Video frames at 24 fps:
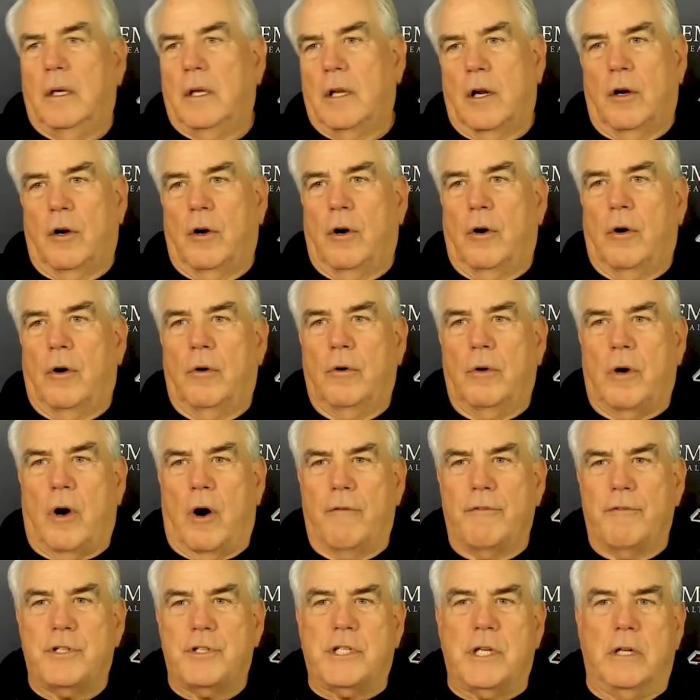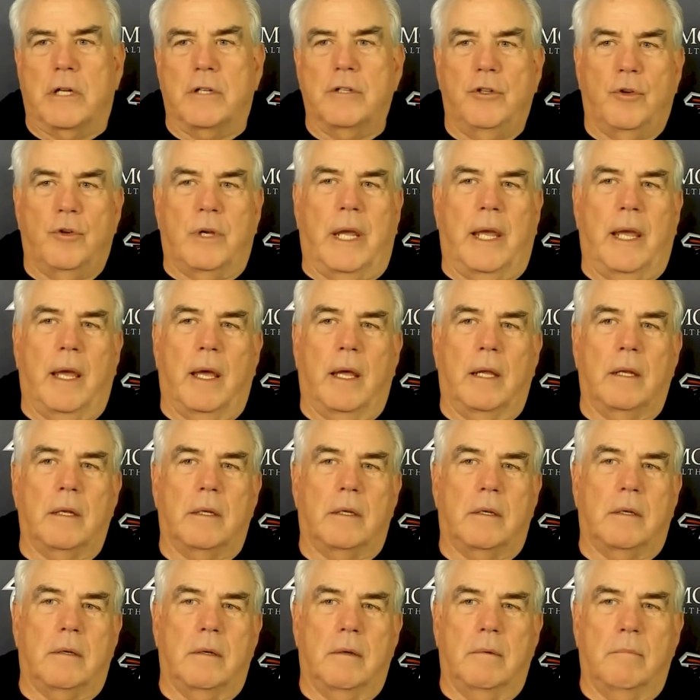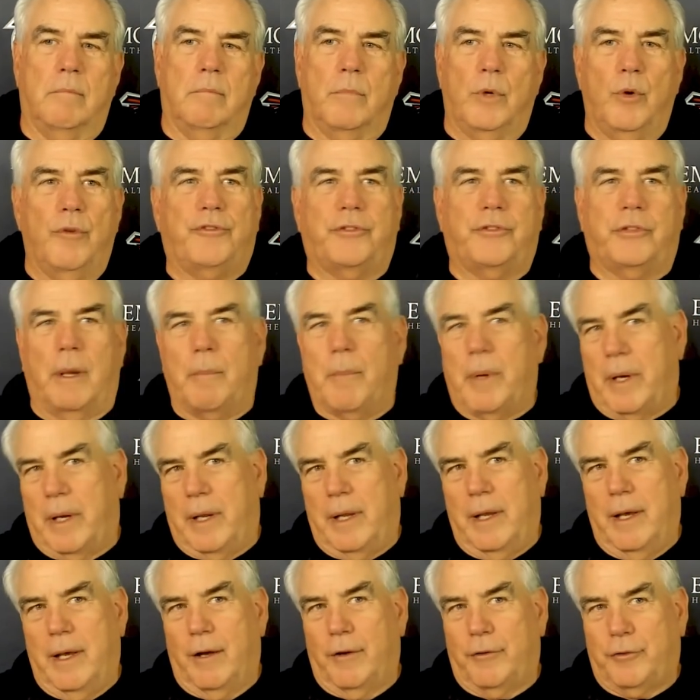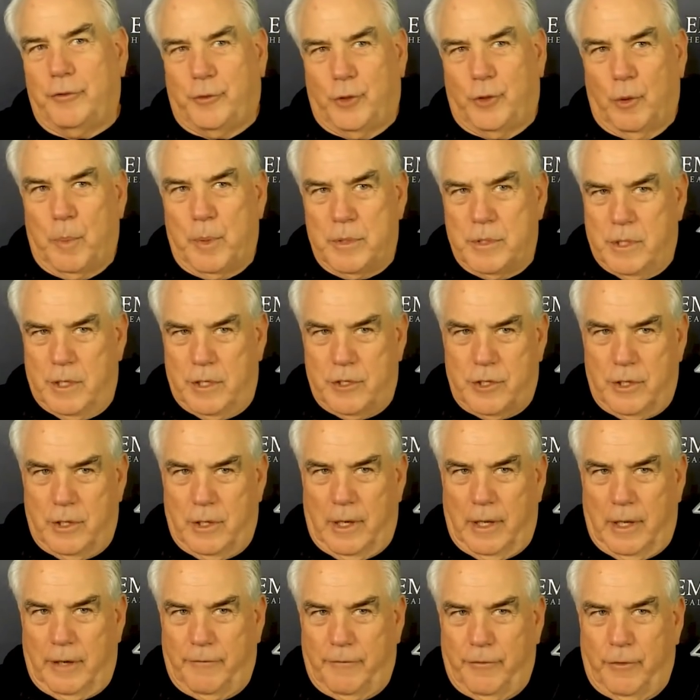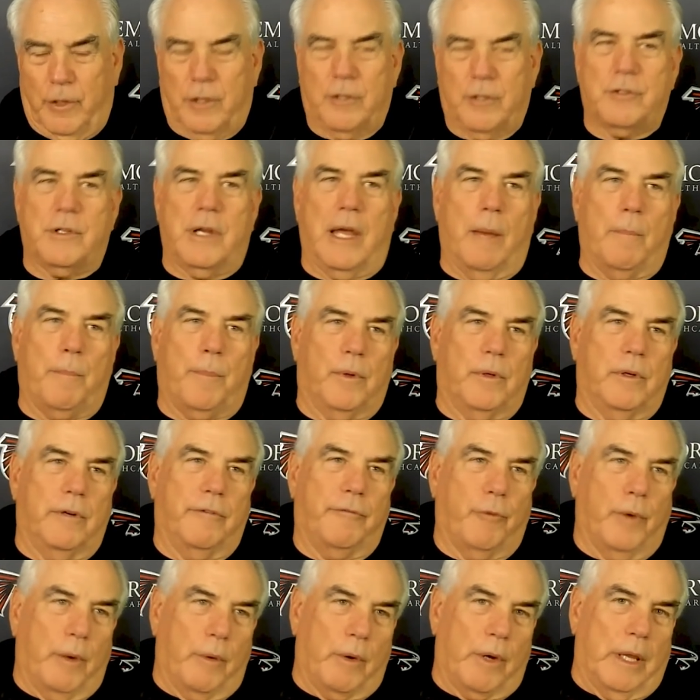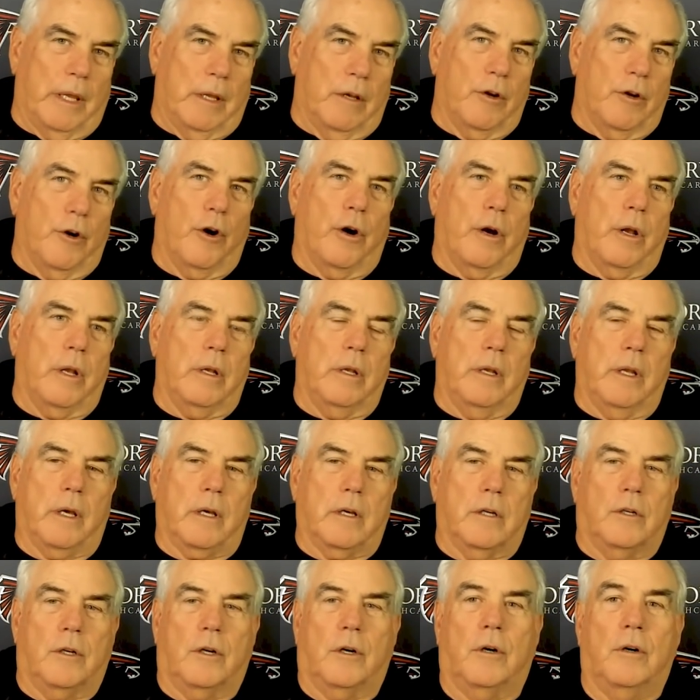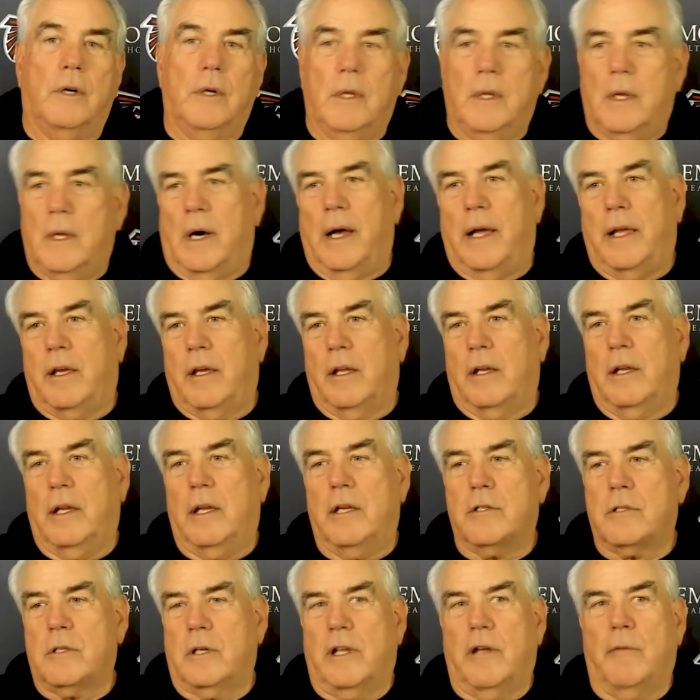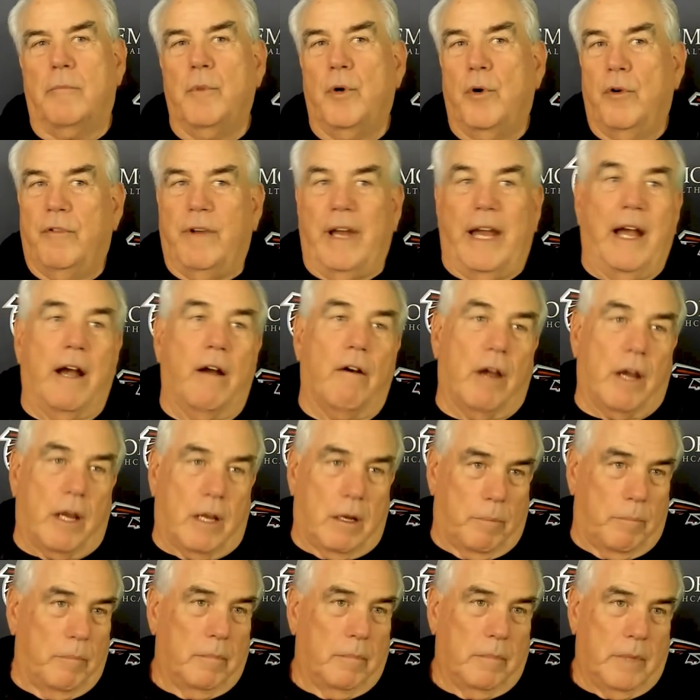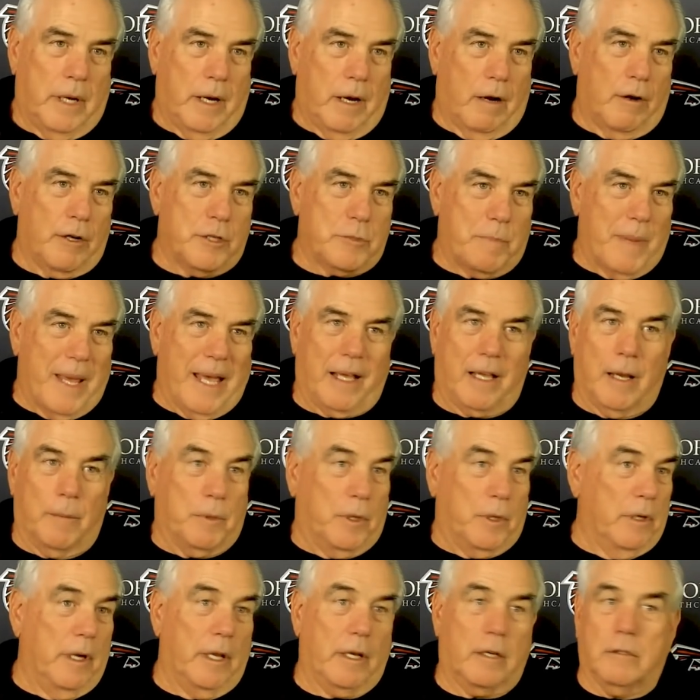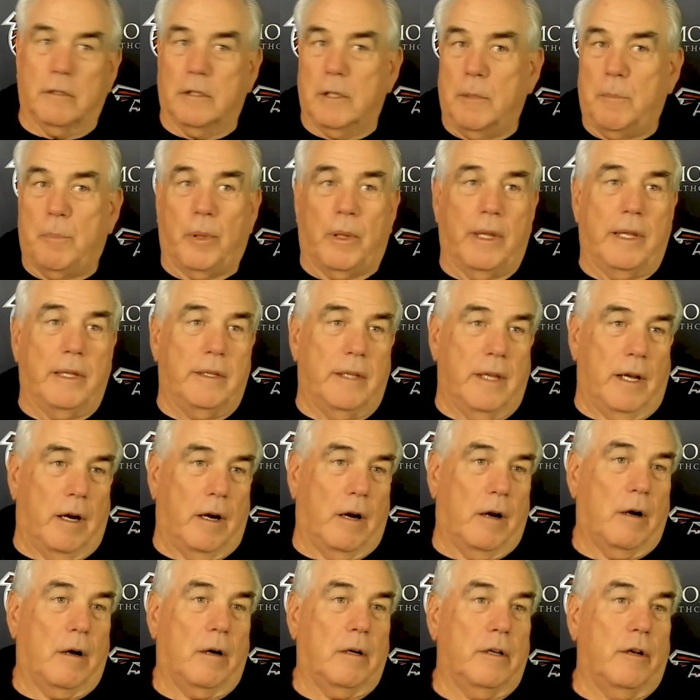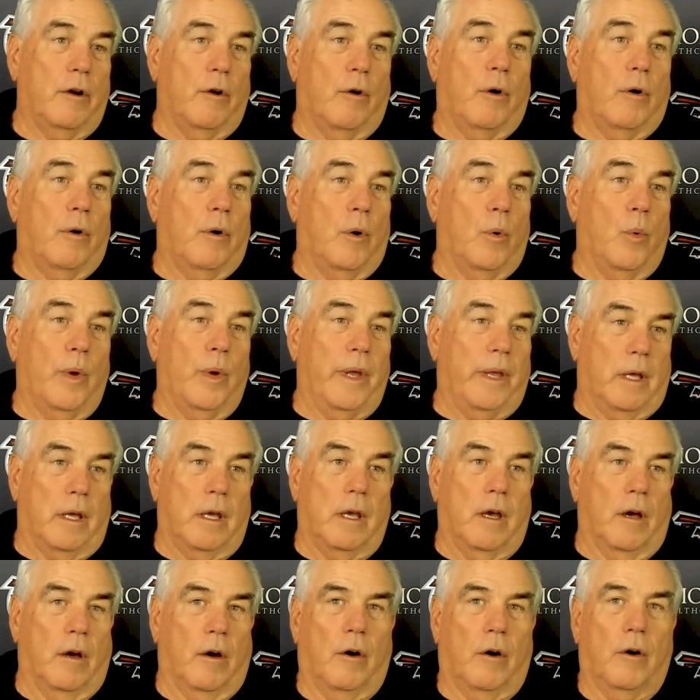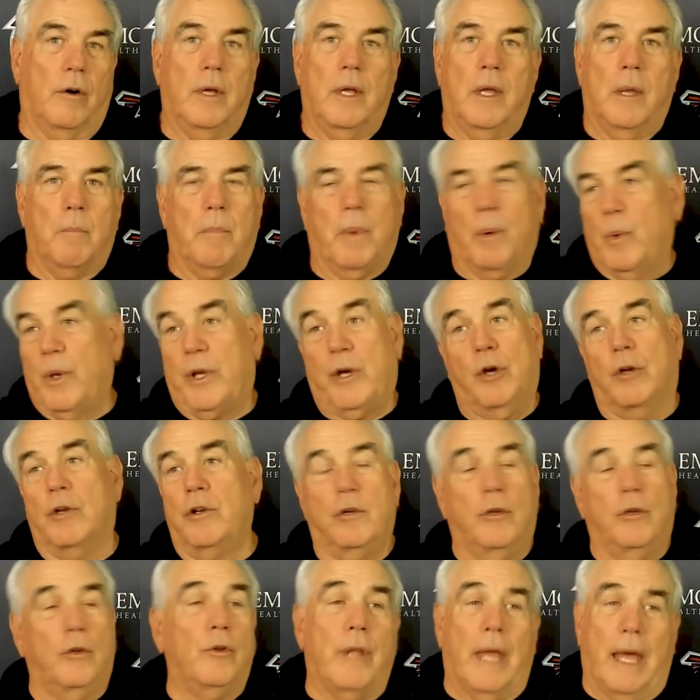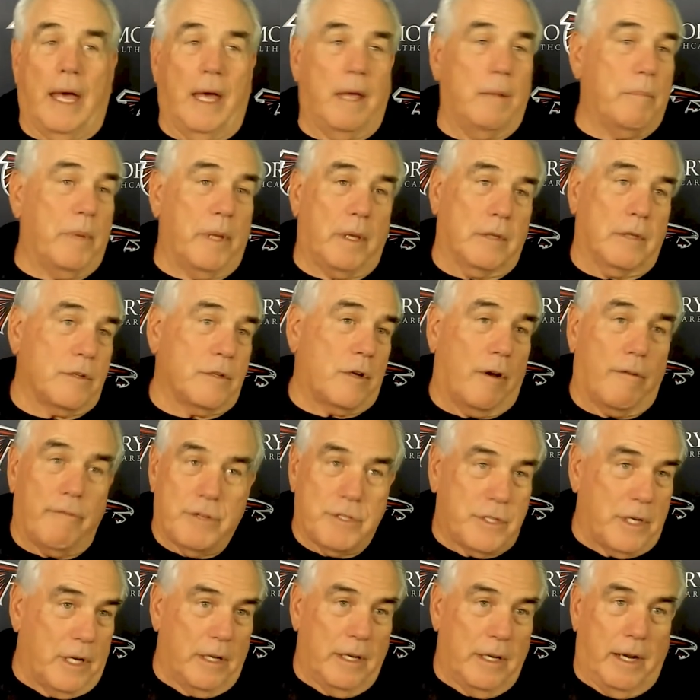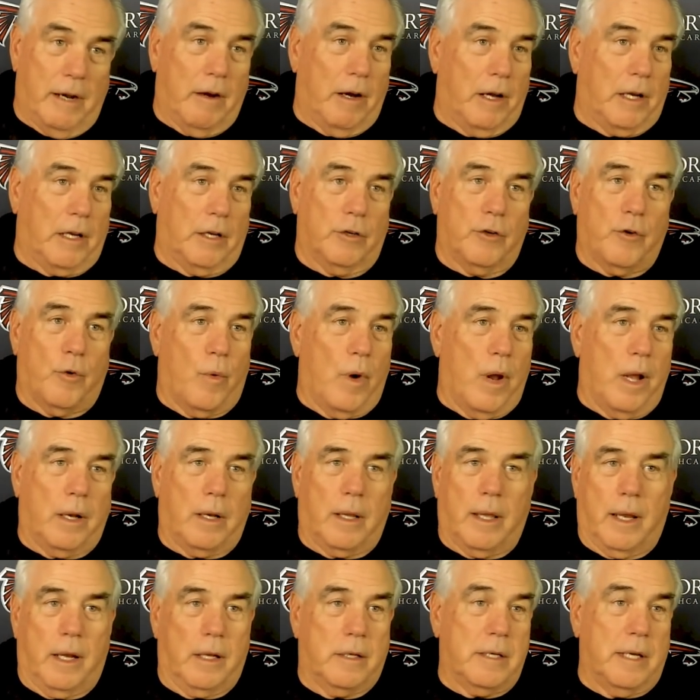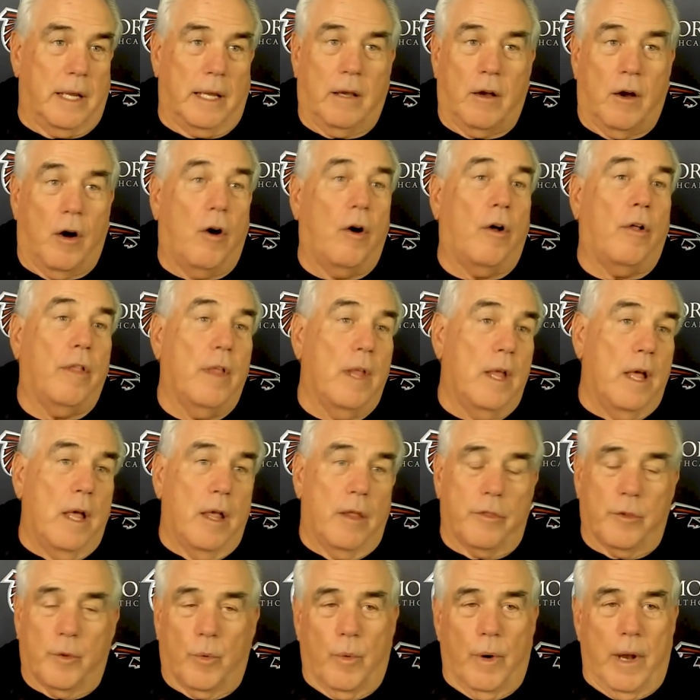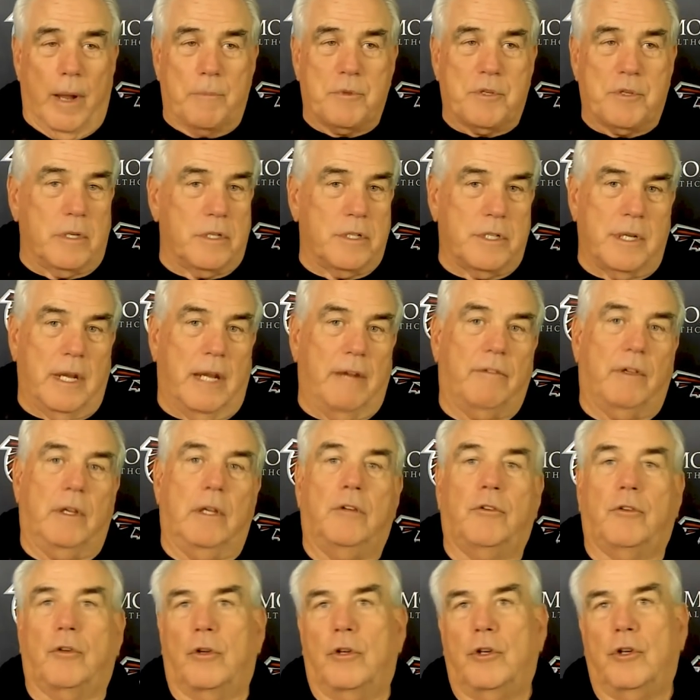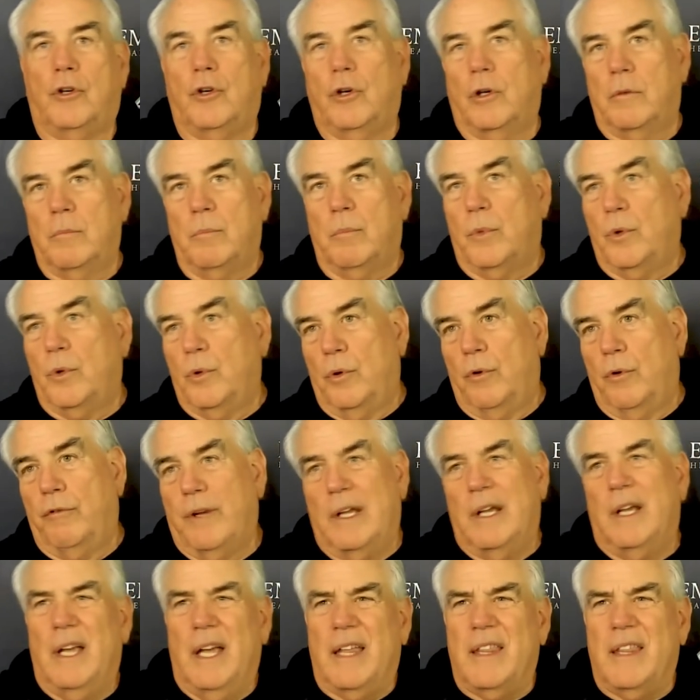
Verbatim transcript: you know all of a sudden you can't move somebody else to a position like for example if we were getting hurt at nickel i could easily have moved eric Harris back up to nickel. He played there, you know, a week ago, but we couldn't do that because all of a sudden Erik and Duron got to take all the reps at safety, so you couldn't move.